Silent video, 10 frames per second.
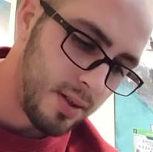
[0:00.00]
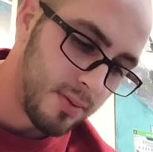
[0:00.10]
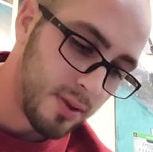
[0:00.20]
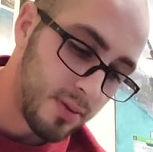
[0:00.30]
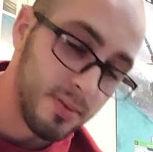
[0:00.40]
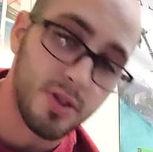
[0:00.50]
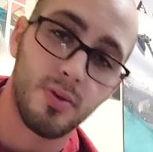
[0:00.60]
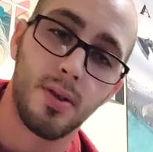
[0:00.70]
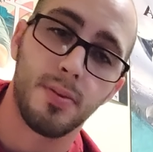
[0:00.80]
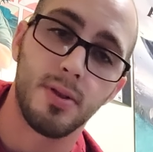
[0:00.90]
Don't
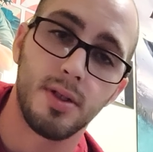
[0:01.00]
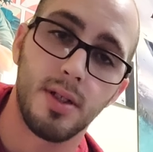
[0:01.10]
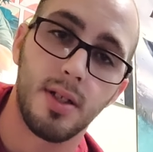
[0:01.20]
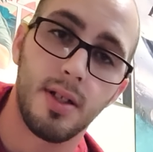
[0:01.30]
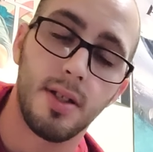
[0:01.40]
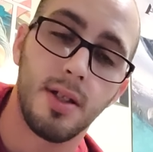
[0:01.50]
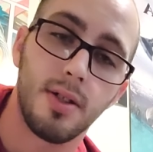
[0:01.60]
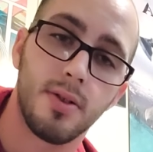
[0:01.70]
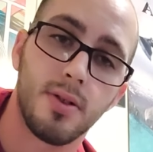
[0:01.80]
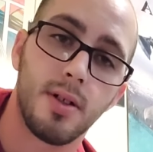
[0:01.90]
misrepresent anything
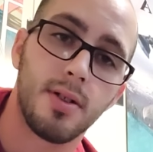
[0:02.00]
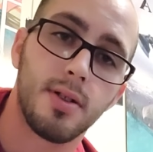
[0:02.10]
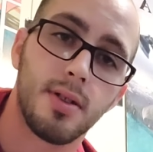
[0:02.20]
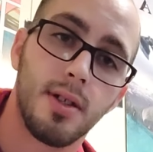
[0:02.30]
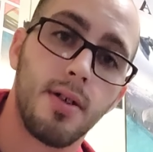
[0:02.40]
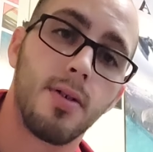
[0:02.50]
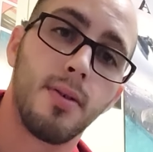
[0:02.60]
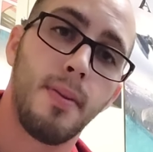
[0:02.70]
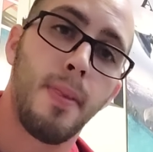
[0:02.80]
you're trying to sell,